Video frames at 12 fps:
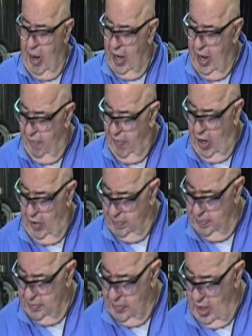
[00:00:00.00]
out and I found
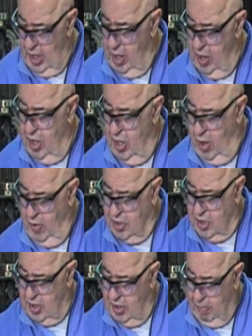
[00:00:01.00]

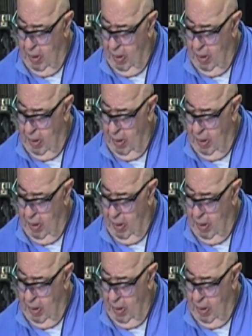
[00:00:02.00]
notes,